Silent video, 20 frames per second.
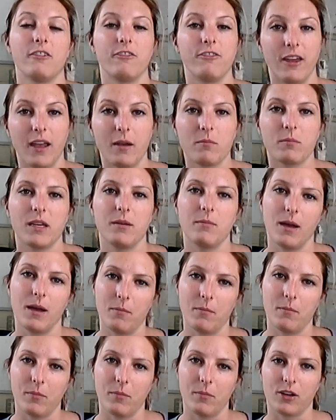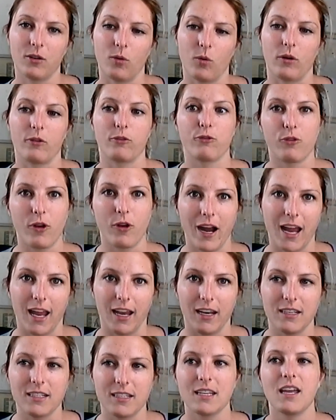family member or
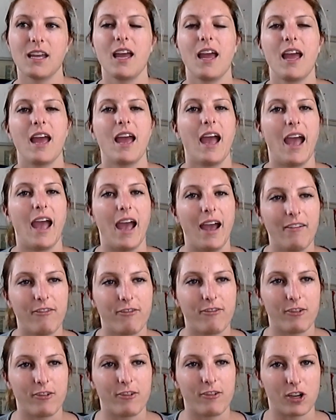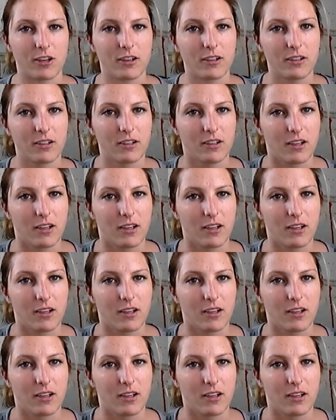friend ever.